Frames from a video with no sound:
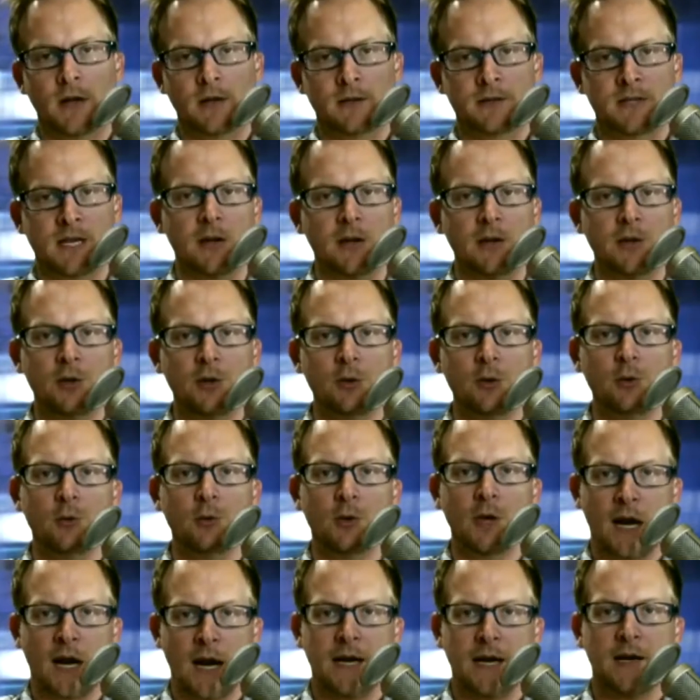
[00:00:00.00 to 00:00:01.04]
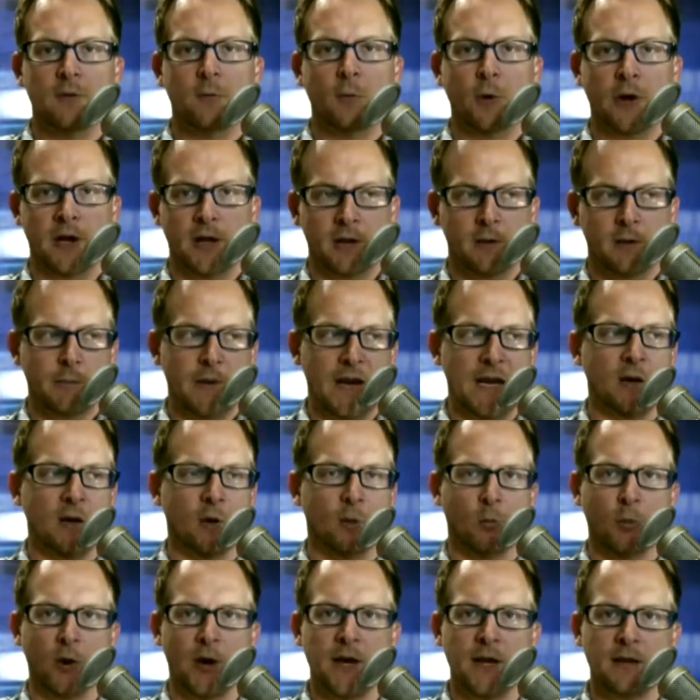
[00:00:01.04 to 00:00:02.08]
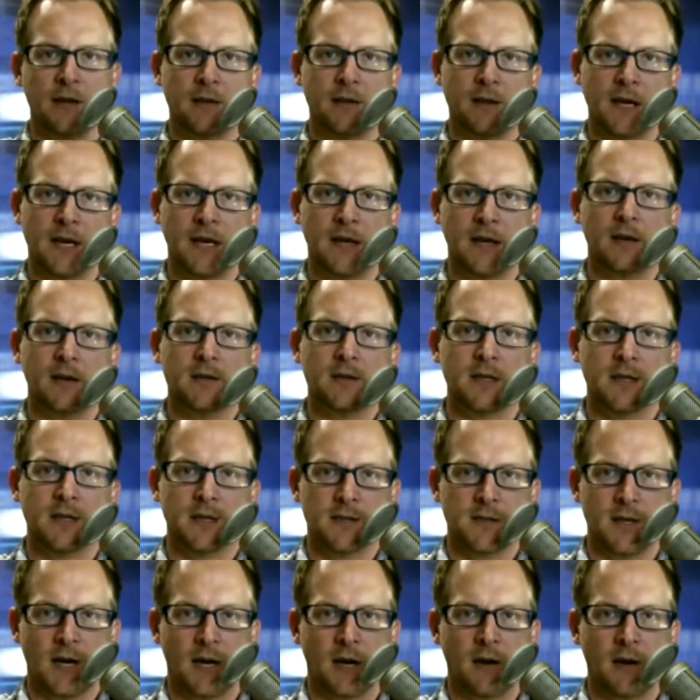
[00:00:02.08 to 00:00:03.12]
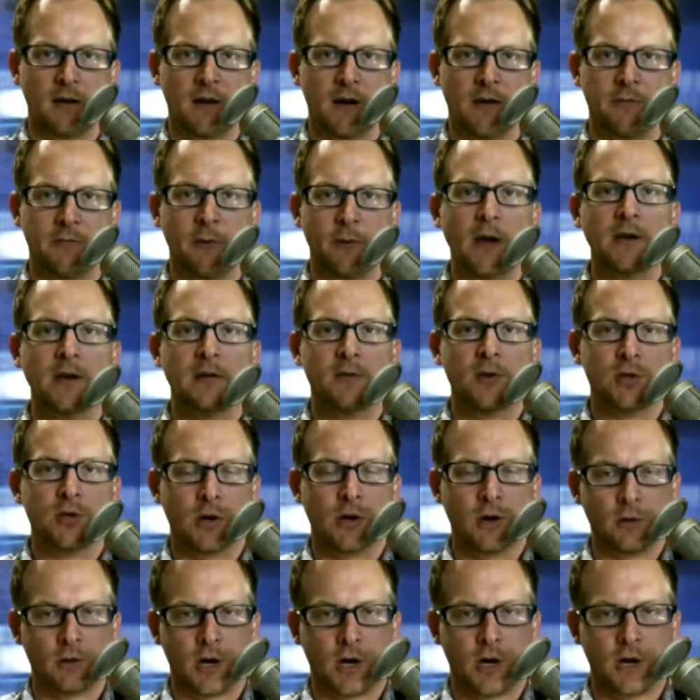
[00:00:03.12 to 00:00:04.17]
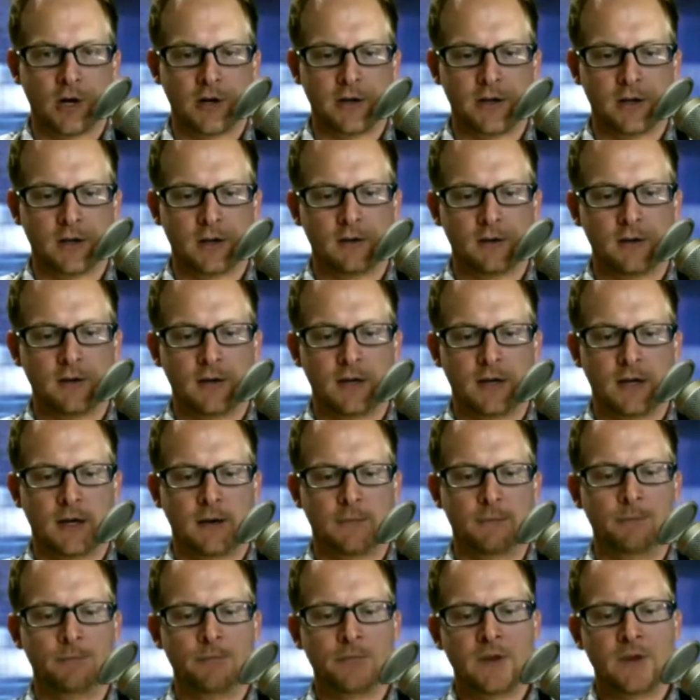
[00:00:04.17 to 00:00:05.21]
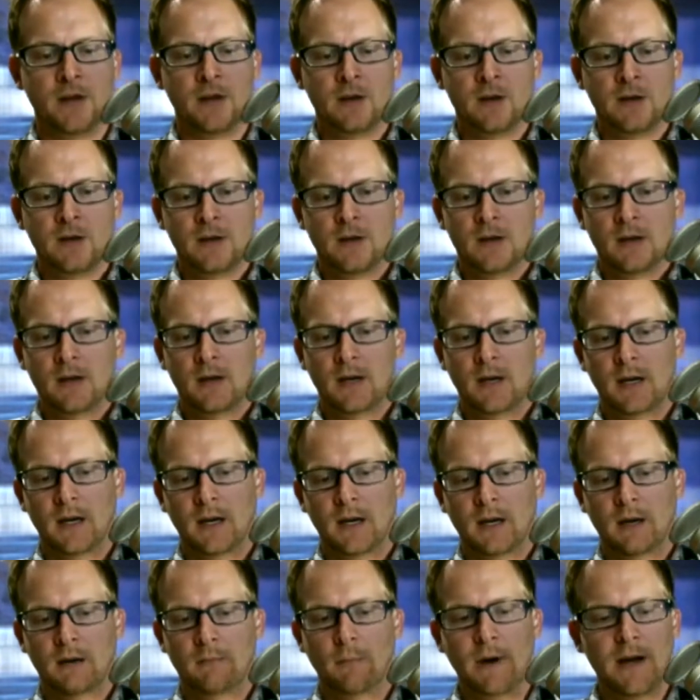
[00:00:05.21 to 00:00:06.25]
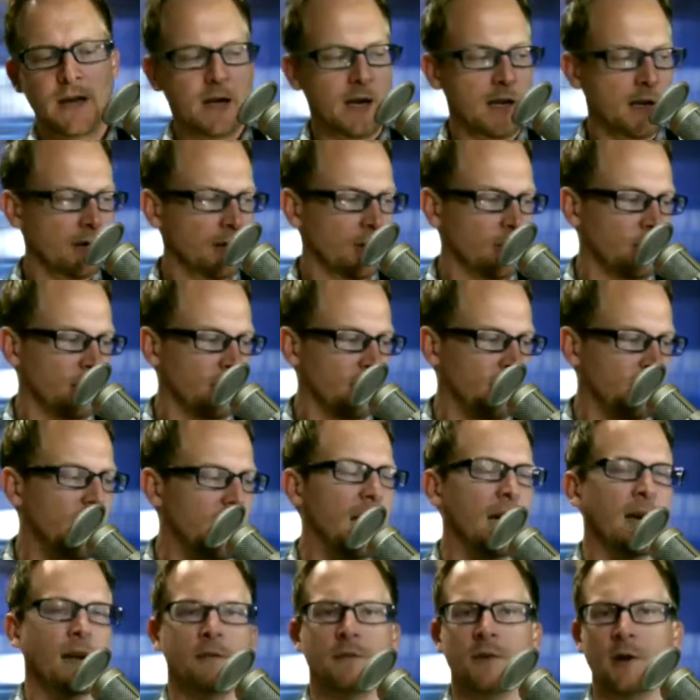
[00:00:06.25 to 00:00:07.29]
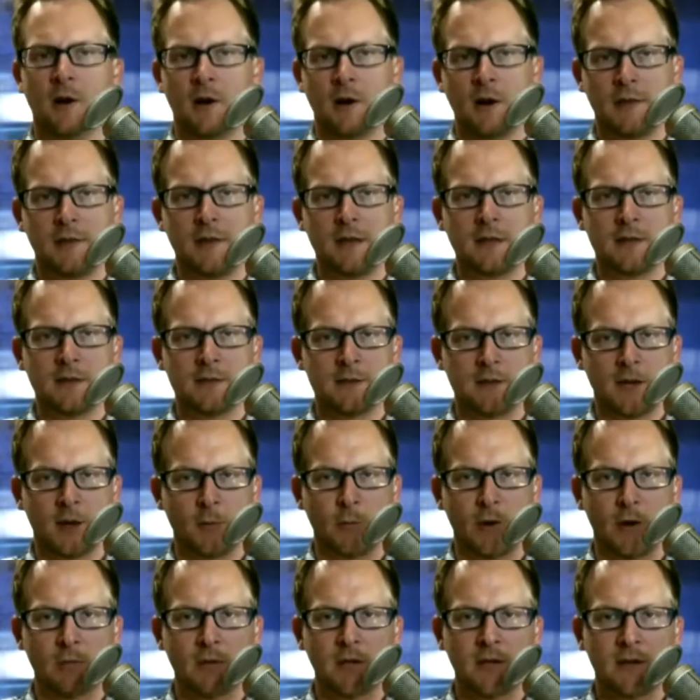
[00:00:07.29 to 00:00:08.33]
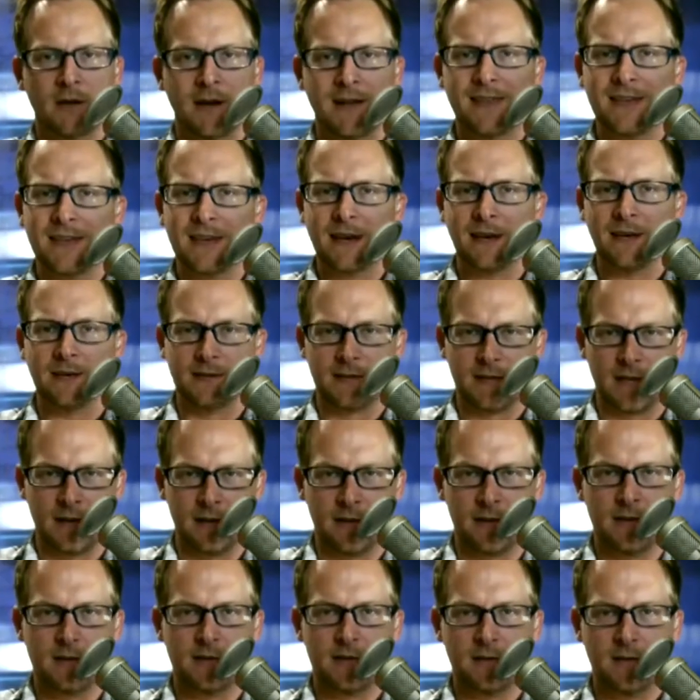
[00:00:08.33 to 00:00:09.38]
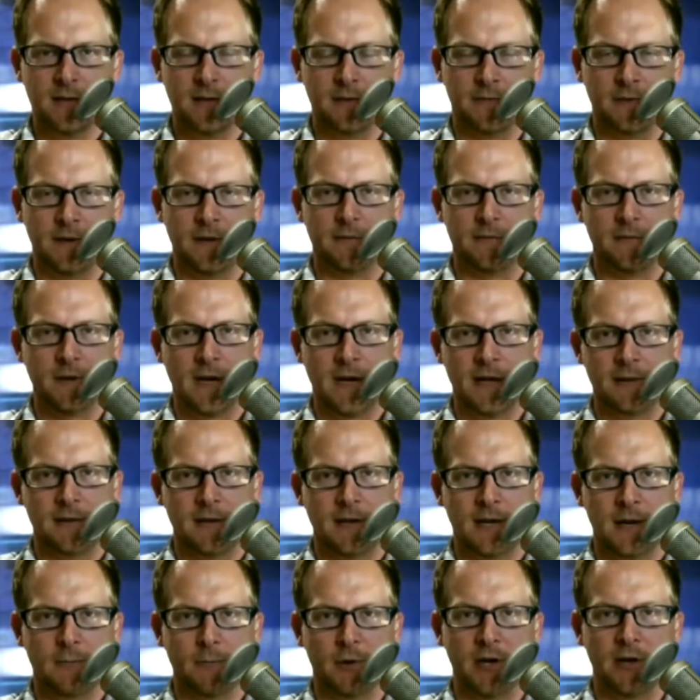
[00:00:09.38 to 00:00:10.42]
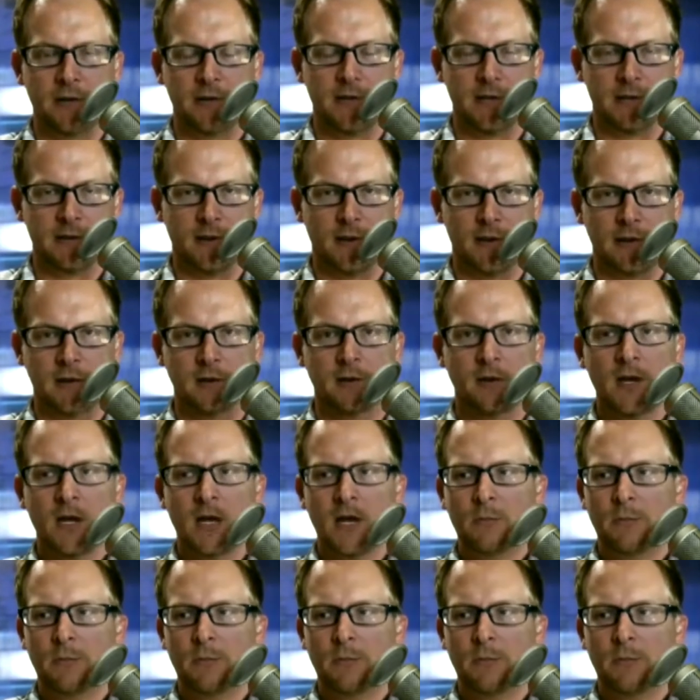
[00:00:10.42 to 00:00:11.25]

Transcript: I'll tell you kind of one of the make or break things is uh, a friend of the show, Cargill. Um, uh, wait, I don't know. What, yeah, no, I think this is all public. I think I could say this. If if not, then I apologize, Cargill.